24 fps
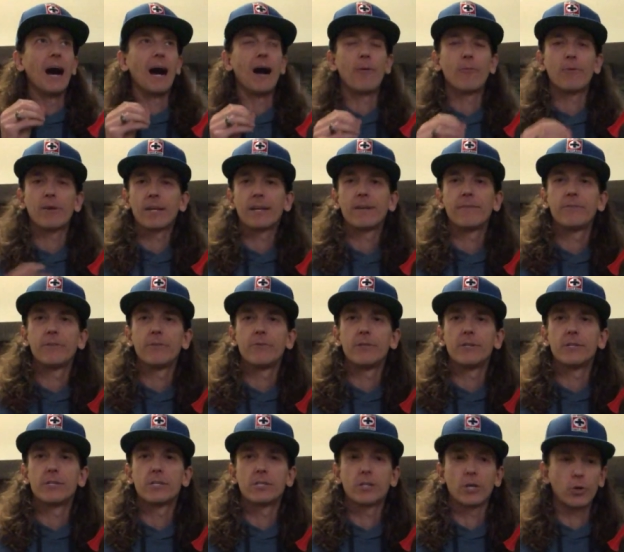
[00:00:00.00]
I want to give you
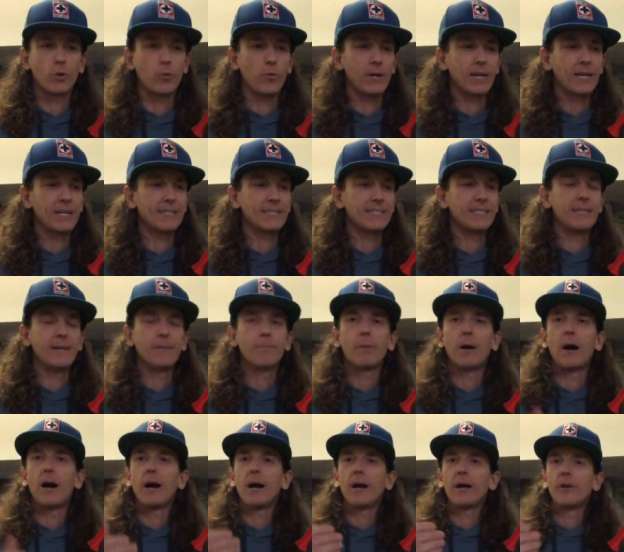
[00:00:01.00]
this quick
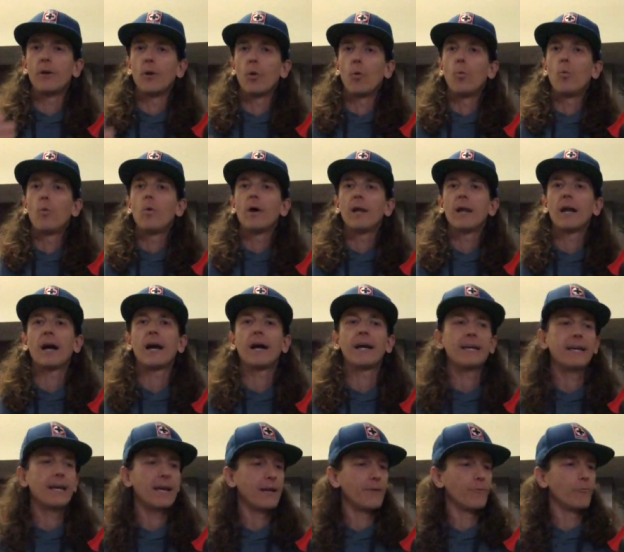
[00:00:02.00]
tip on what I
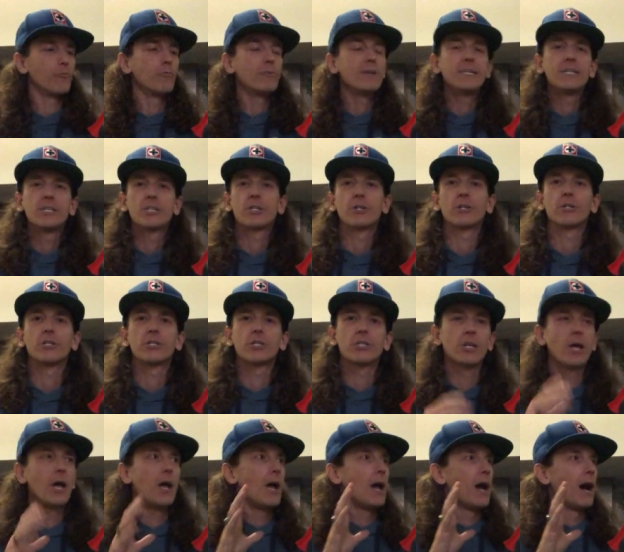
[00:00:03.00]
had
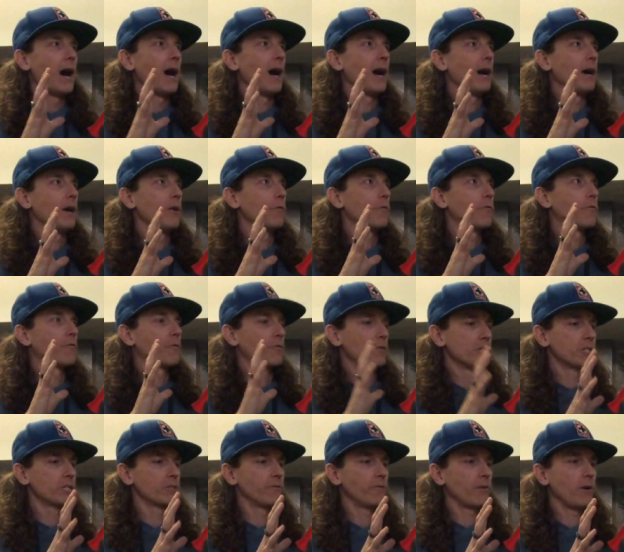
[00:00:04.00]
researched.
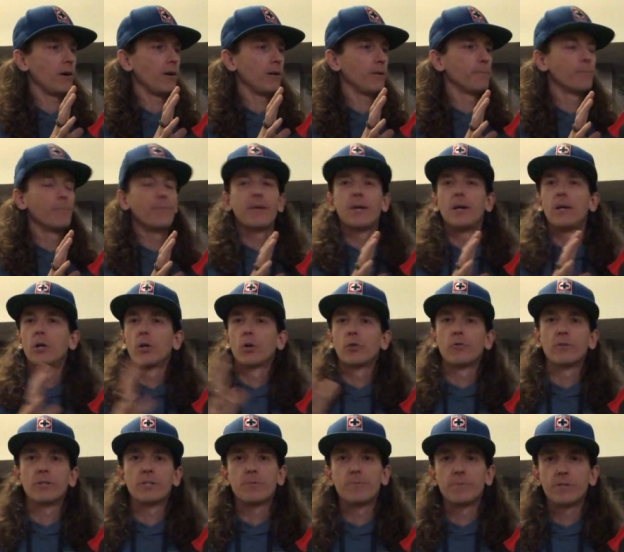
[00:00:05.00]
First of all,
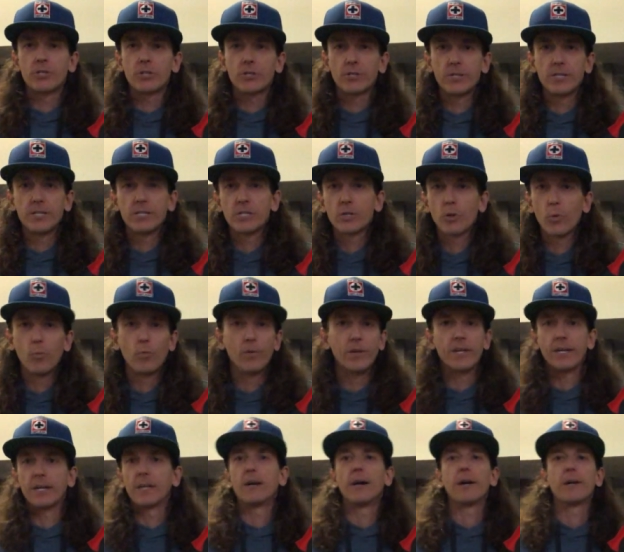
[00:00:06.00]
Christmas trees, when
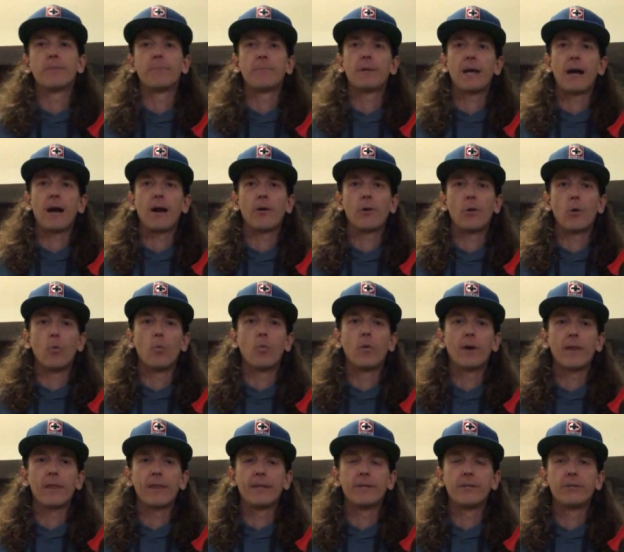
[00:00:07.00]
you cut them down,
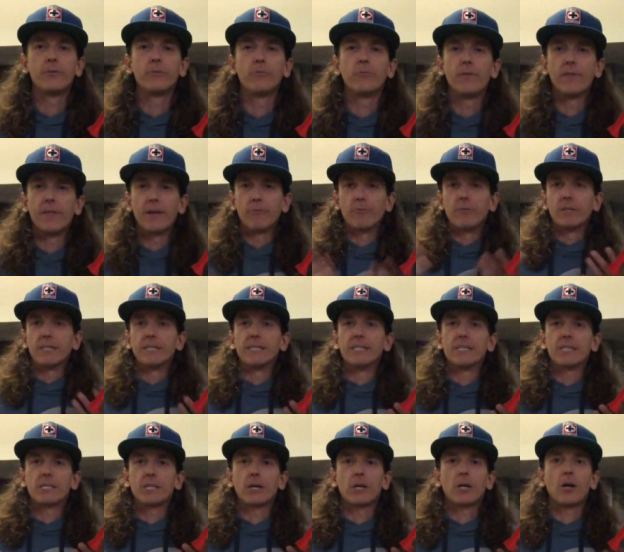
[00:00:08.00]
what do? They
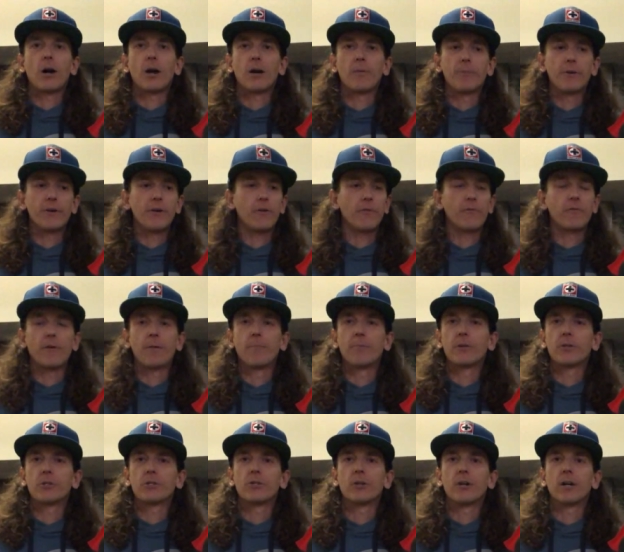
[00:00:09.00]
release carbon from
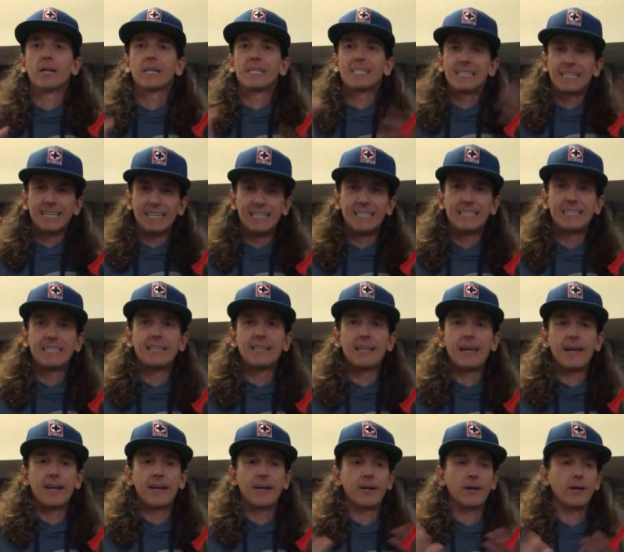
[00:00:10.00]
their trunks into the
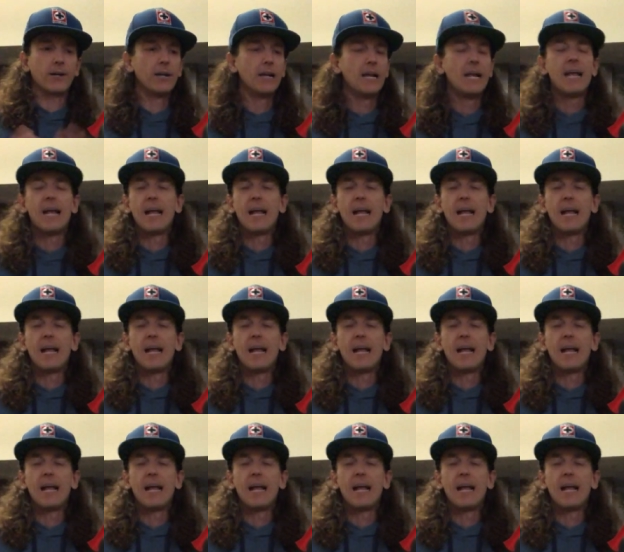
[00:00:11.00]
air,